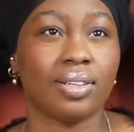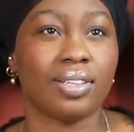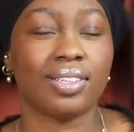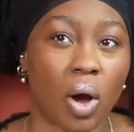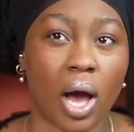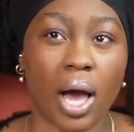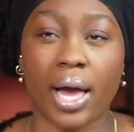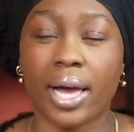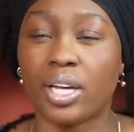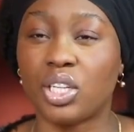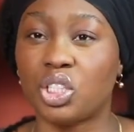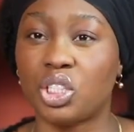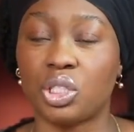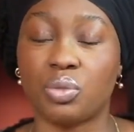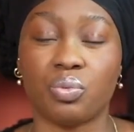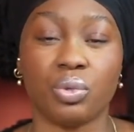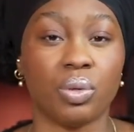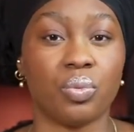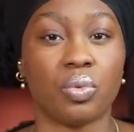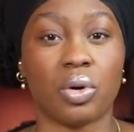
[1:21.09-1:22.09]
Why
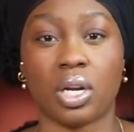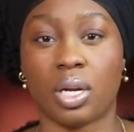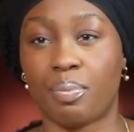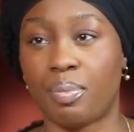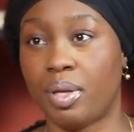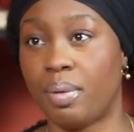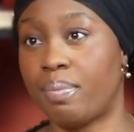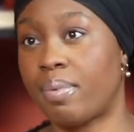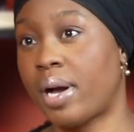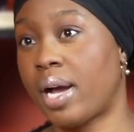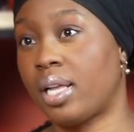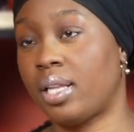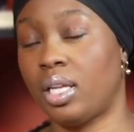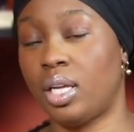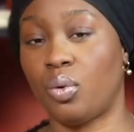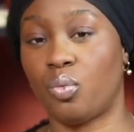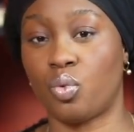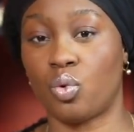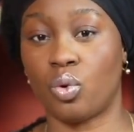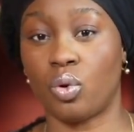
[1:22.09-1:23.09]
should we want to be
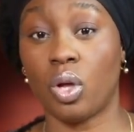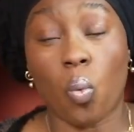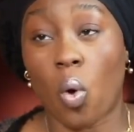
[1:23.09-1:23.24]
bilingual?